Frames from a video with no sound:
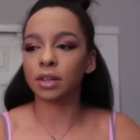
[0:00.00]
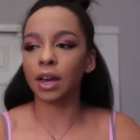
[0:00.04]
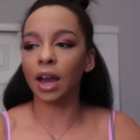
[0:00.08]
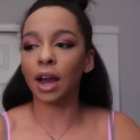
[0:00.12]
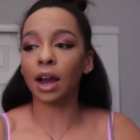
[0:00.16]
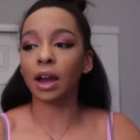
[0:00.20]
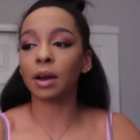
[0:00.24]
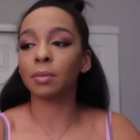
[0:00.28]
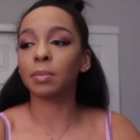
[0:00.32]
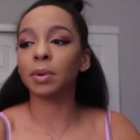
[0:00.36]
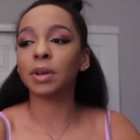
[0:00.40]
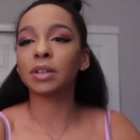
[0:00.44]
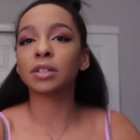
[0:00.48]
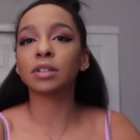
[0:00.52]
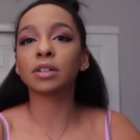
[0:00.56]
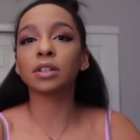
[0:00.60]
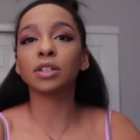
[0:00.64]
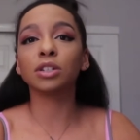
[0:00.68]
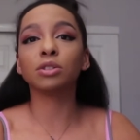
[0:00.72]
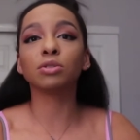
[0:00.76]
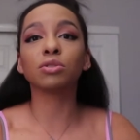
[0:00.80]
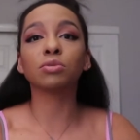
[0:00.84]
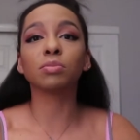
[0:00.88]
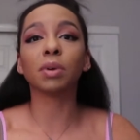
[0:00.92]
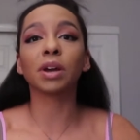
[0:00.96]
yeah, I
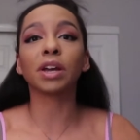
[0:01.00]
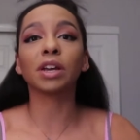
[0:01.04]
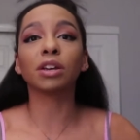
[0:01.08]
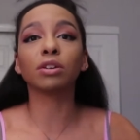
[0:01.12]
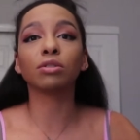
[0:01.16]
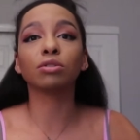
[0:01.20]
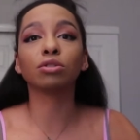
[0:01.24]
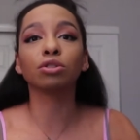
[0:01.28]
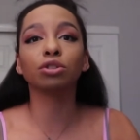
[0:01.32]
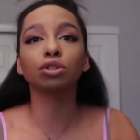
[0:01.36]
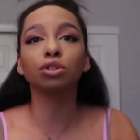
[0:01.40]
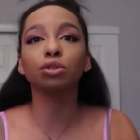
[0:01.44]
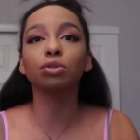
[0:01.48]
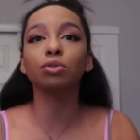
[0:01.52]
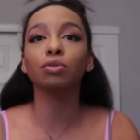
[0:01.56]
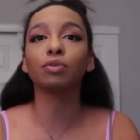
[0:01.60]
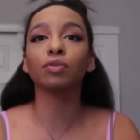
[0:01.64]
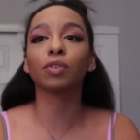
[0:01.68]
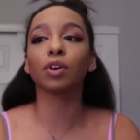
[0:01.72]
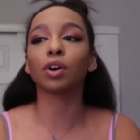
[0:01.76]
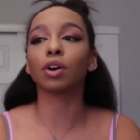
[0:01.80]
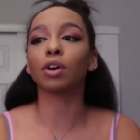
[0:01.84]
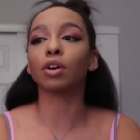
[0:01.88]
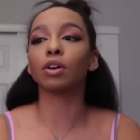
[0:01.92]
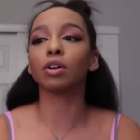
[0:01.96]
basically use my heeled shoe
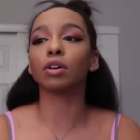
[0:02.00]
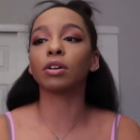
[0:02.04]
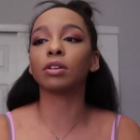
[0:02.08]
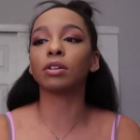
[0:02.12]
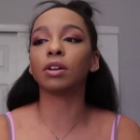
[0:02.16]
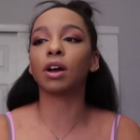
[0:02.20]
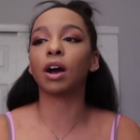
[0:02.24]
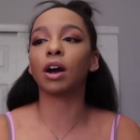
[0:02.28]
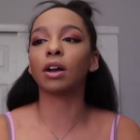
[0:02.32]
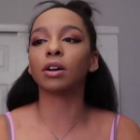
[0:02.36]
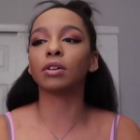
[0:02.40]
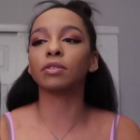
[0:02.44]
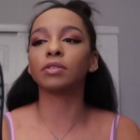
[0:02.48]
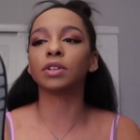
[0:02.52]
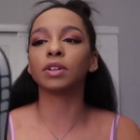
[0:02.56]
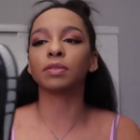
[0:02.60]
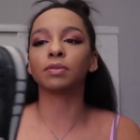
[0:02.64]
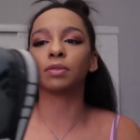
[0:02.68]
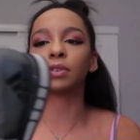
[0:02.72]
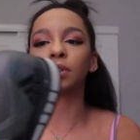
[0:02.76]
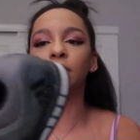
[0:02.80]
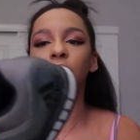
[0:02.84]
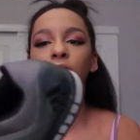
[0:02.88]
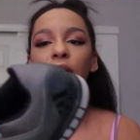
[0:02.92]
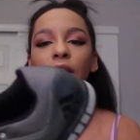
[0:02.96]
for a lot of
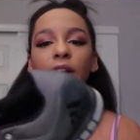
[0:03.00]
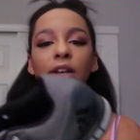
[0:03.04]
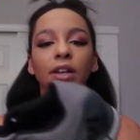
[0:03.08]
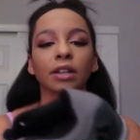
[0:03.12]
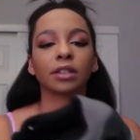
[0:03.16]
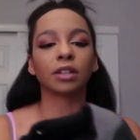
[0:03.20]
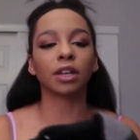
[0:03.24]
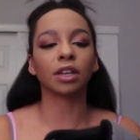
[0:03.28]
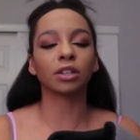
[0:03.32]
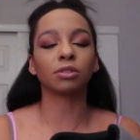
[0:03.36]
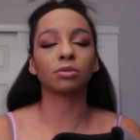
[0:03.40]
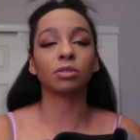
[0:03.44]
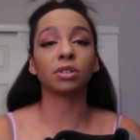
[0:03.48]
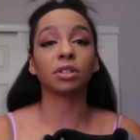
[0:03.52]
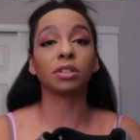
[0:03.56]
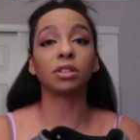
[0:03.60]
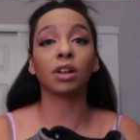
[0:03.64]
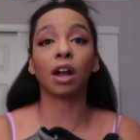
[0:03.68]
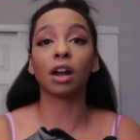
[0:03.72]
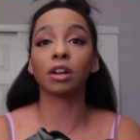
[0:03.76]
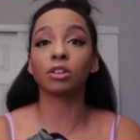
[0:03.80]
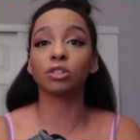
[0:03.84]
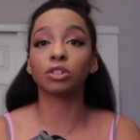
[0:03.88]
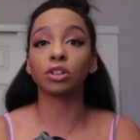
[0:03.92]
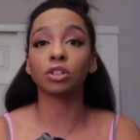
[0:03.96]
different leg accessories,
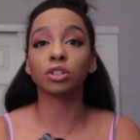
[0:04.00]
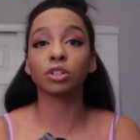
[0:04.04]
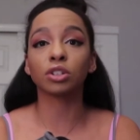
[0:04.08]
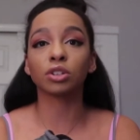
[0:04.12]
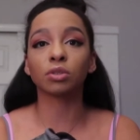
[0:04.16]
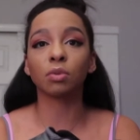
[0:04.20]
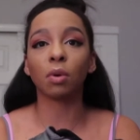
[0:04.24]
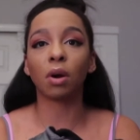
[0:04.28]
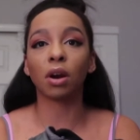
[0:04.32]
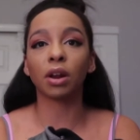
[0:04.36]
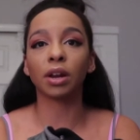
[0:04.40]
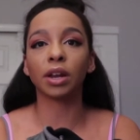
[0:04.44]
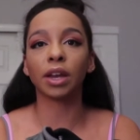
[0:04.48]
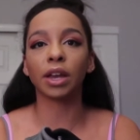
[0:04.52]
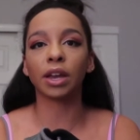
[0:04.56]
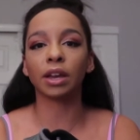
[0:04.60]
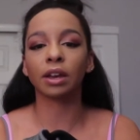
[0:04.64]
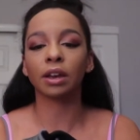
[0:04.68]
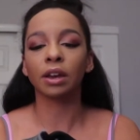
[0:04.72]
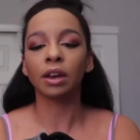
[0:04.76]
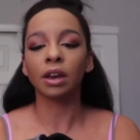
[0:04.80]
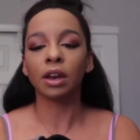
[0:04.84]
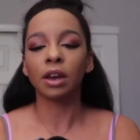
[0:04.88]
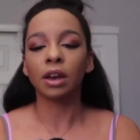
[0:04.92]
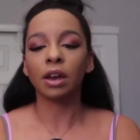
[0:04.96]
not just
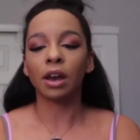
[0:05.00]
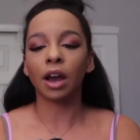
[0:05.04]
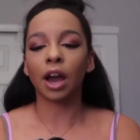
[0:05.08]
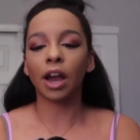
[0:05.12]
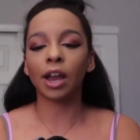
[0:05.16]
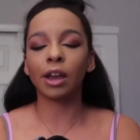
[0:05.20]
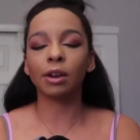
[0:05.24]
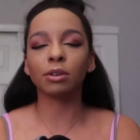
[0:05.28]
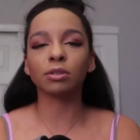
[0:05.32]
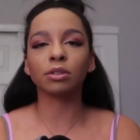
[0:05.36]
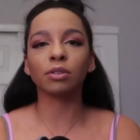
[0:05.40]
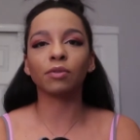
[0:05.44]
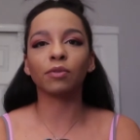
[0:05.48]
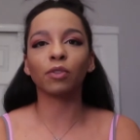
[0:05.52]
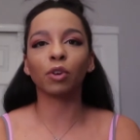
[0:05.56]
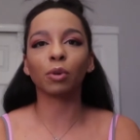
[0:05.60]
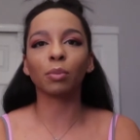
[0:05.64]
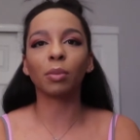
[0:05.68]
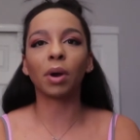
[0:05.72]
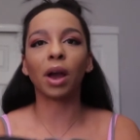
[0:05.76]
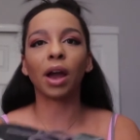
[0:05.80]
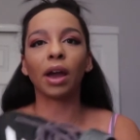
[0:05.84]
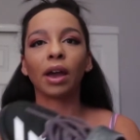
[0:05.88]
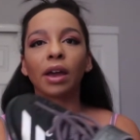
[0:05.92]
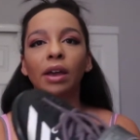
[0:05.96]
squatting. I use them for
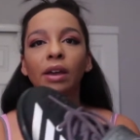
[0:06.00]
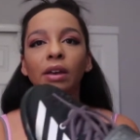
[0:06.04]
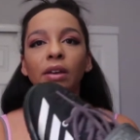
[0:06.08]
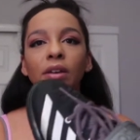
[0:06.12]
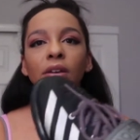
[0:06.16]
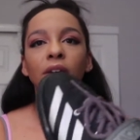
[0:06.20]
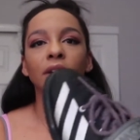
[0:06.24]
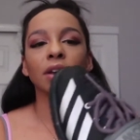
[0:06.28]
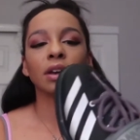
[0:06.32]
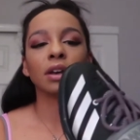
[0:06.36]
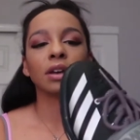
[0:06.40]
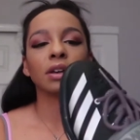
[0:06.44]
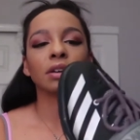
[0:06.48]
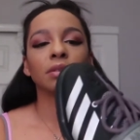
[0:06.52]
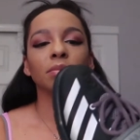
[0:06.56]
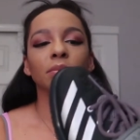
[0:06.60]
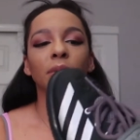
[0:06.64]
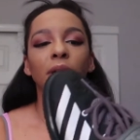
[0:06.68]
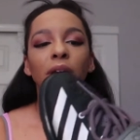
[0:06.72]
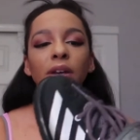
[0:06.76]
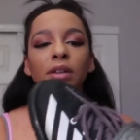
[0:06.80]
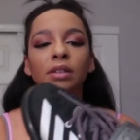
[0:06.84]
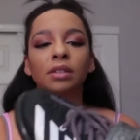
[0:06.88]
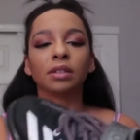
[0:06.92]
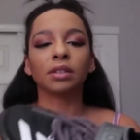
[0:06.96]
my
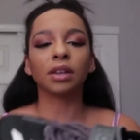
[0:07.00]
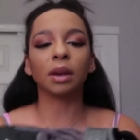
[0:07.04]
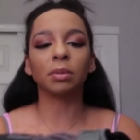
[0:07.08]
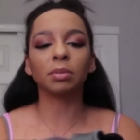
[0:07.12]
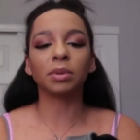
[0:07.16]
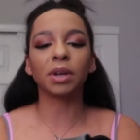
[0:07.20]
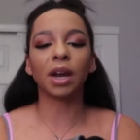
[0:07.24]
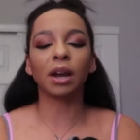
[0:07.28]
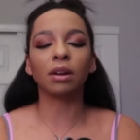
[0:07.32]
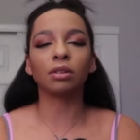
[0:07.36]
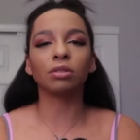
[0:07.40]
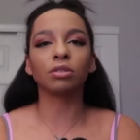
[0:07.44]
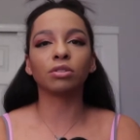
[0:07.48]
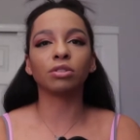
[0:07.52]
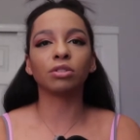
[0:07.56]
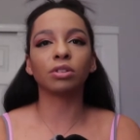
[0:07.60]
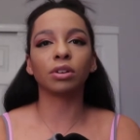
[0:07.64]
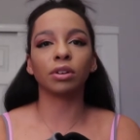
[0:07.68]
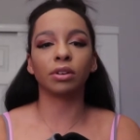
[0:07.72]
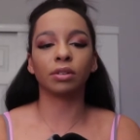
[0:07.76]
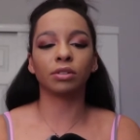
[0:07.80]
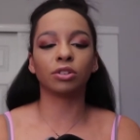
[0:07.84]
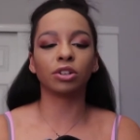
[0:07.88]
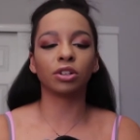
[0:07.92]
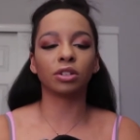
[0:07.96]
step downs,
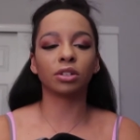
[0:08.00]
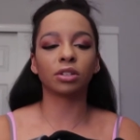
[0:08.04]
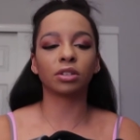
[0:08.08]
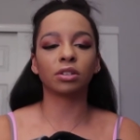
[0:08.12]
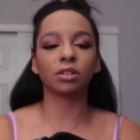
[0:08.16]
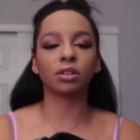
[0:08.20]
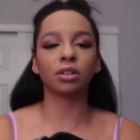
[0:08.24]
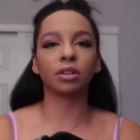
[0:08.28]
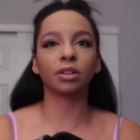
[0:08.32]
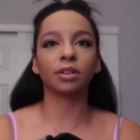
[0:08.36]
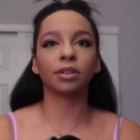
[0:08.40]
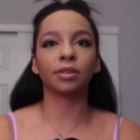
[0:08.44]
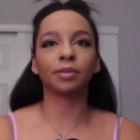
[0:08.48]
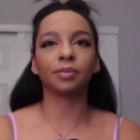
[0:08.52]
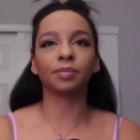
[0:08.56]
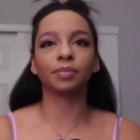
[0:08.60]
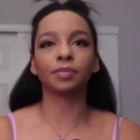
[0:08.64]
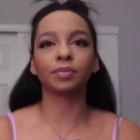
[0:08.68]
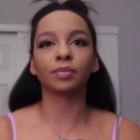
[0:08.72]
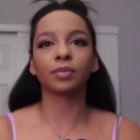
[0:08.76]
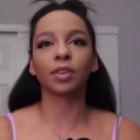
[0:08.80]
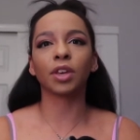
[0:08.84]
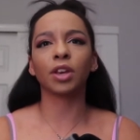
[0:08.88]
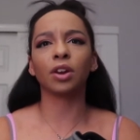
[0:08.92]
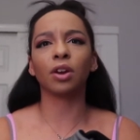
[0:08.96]
just to,
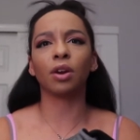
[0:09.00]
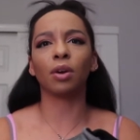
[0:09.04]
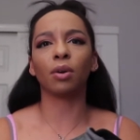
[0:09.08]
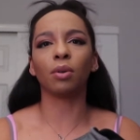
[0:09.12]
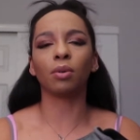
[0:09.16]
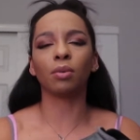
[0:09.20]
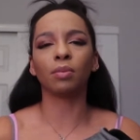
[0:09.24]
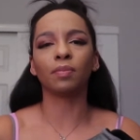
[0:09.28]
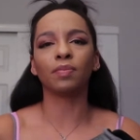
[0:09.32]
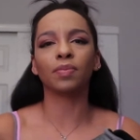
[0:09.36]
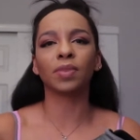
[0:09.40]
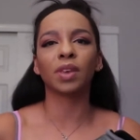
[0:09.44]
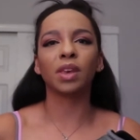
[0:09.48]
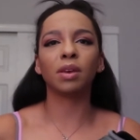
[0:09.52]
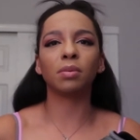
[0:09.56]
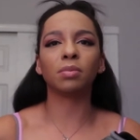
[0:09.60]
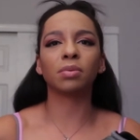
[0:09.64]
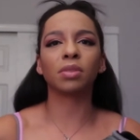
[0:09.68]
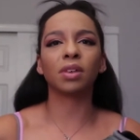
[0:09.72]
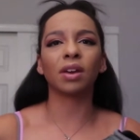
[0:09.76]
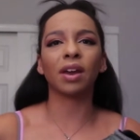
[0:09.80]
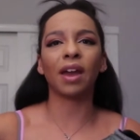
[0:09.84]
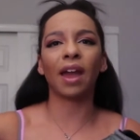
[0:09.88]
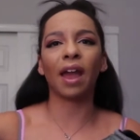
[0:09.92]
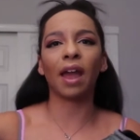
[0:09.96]

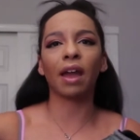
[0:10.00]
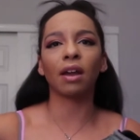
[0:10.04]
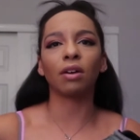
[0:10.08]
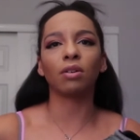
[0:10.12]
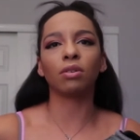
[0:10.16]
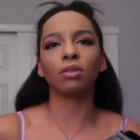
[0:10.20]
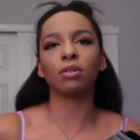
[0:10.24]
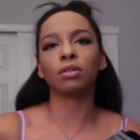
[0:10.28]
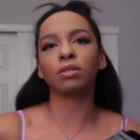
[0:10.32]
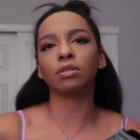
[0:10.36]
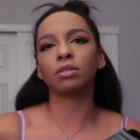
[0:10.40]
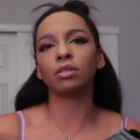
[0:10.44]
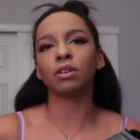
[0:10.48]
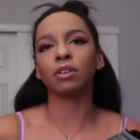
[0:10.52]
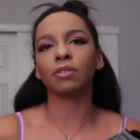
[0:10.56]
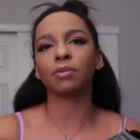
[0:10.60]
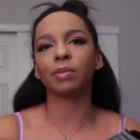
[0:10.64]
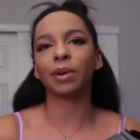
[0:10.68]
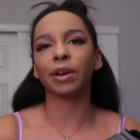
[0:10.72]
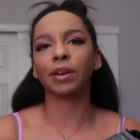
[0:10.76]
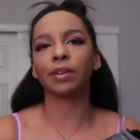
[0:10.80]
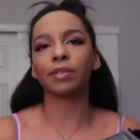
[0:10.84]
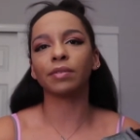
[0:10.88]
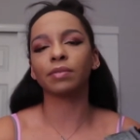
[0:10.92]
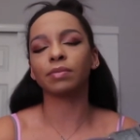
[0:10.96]
keep the angle of
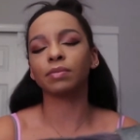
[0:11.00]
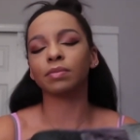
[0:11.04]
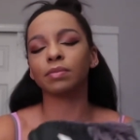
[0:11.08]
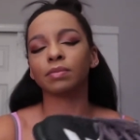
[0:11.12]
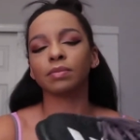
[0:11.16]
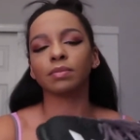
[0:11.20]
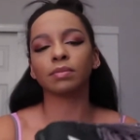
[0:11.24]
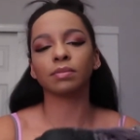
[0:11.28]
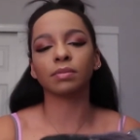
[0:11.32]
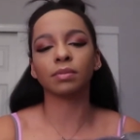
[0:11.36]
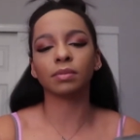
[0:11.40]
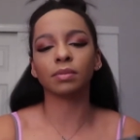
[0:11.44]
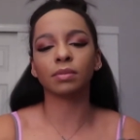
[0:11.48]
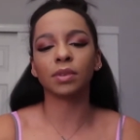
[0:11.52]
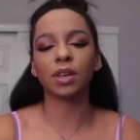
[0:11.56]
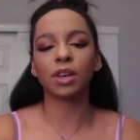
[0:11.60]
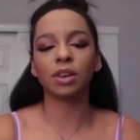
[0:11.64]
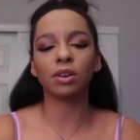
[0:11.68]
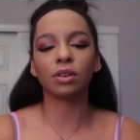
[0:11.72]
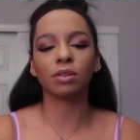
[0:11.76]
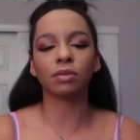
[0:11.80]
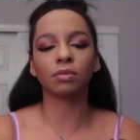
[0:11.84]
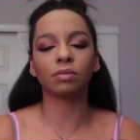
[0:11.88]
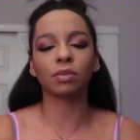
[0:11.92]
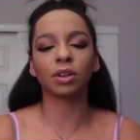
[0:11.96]

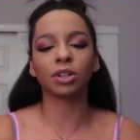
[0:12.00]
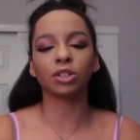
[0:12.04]
keep